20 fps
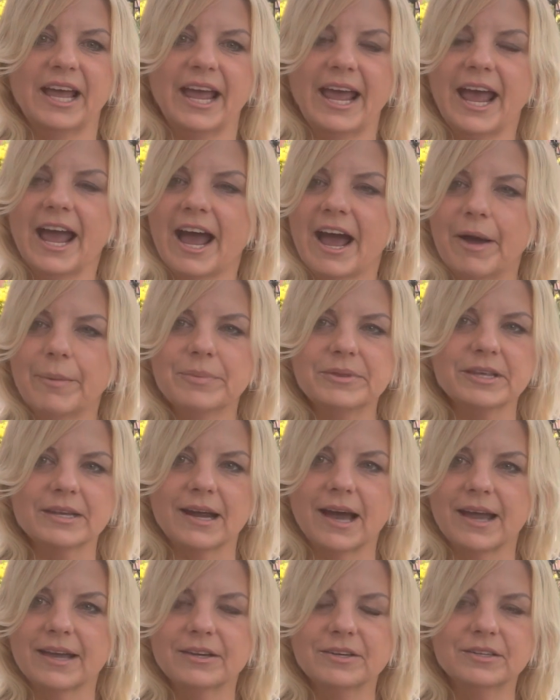app that
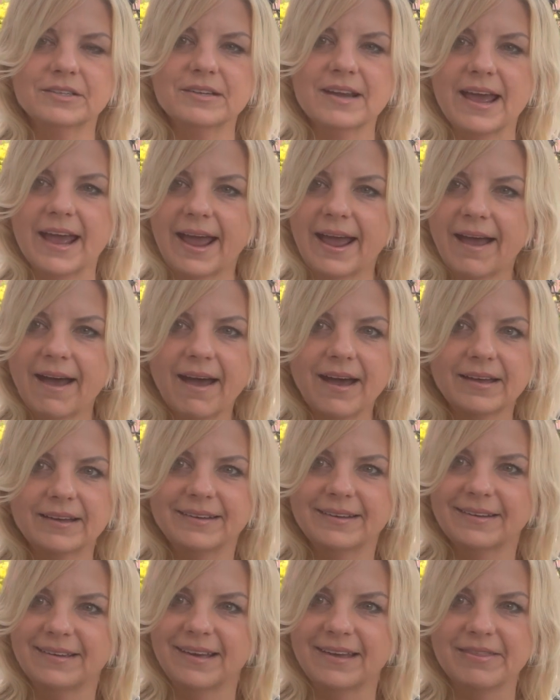I could
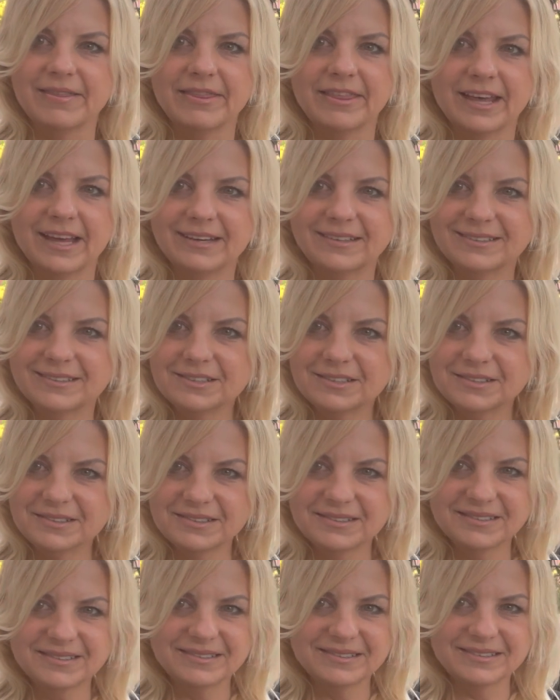add, and then
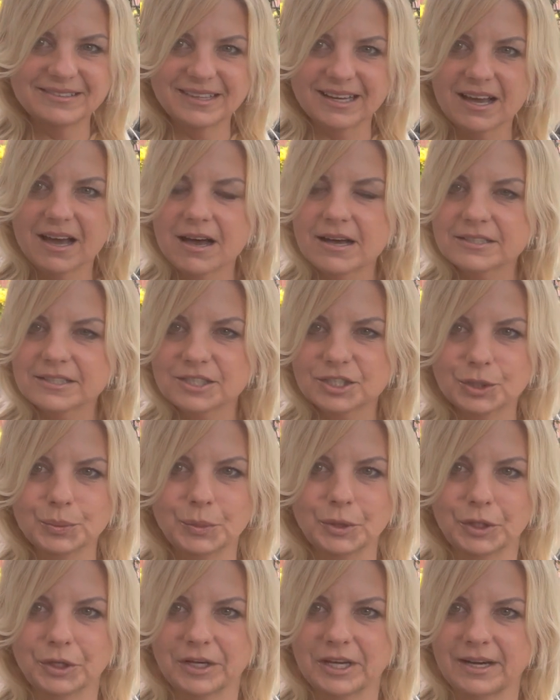the
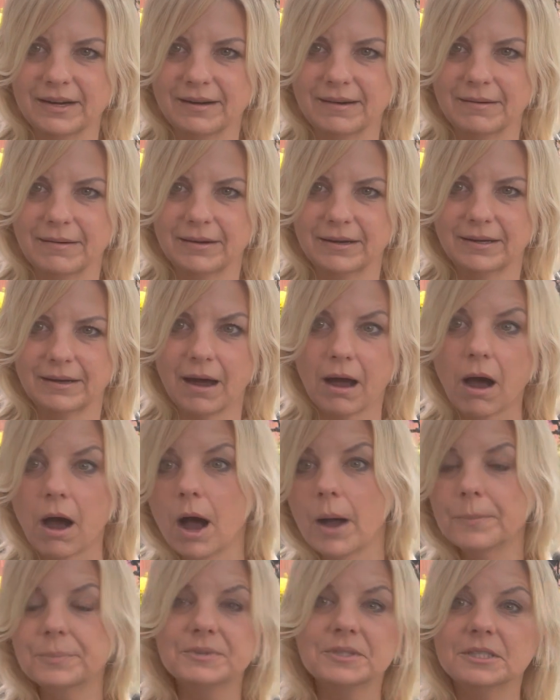customer can
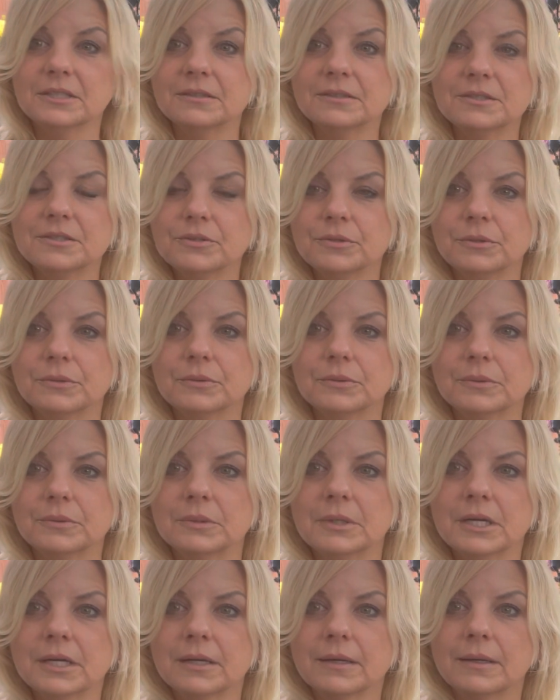opt
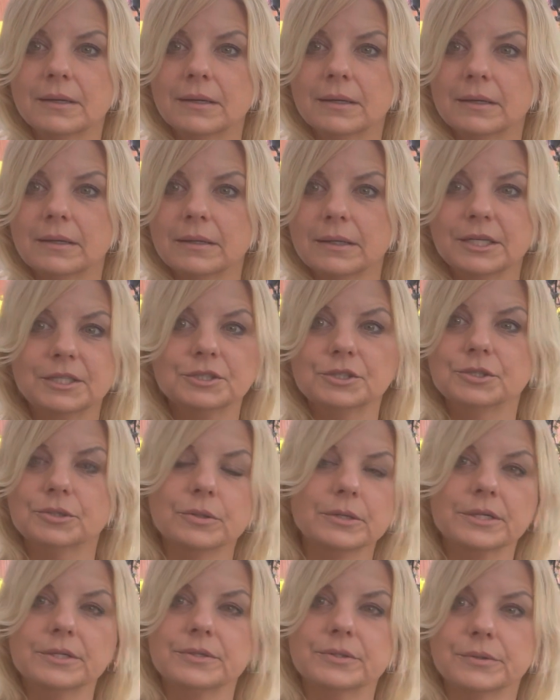into
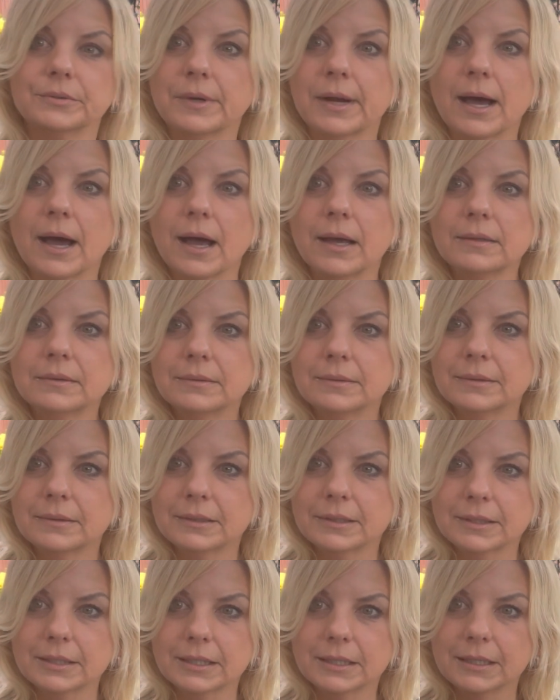insurance or not.
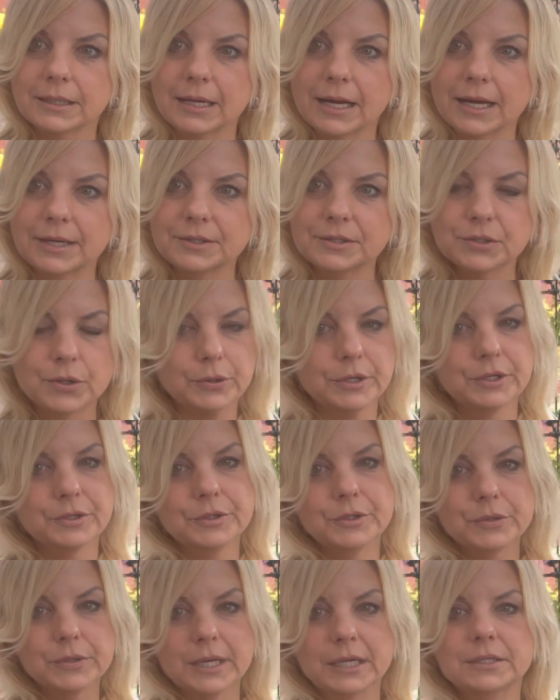And so here
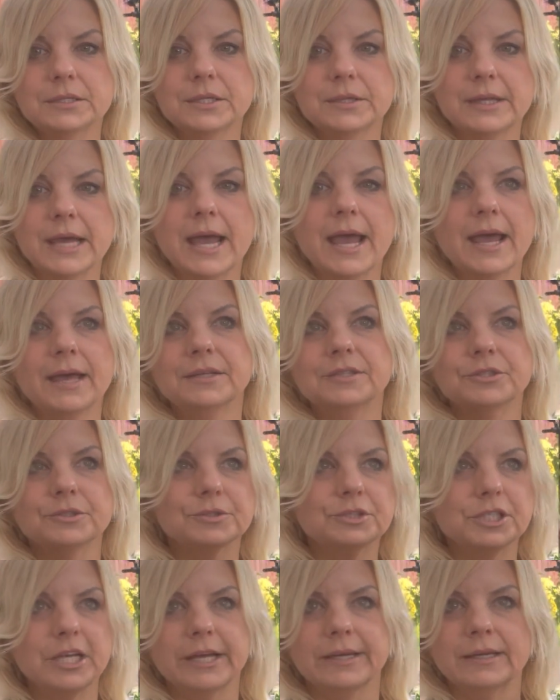you get to the end, you're
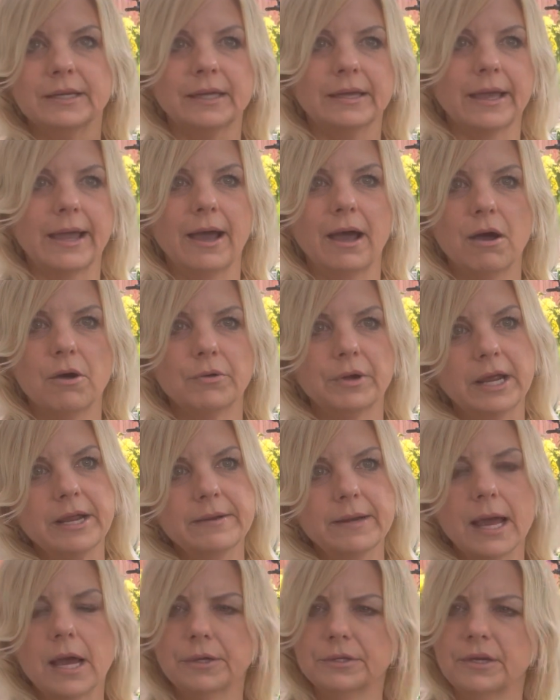checking out, and
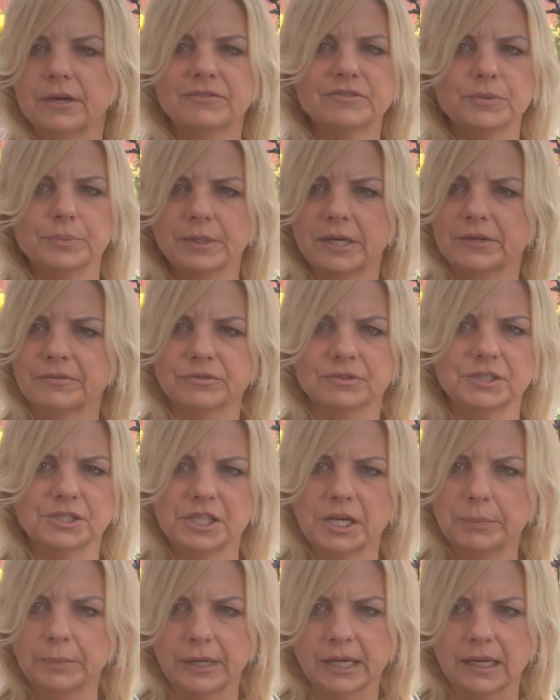now you have to pay for
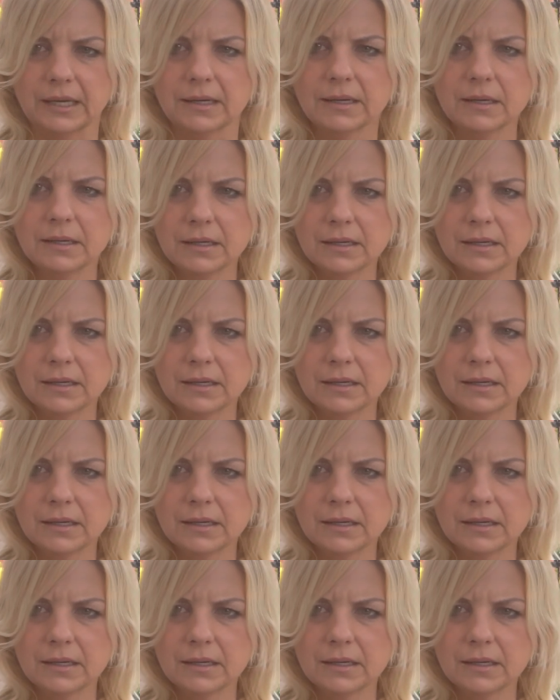shipping.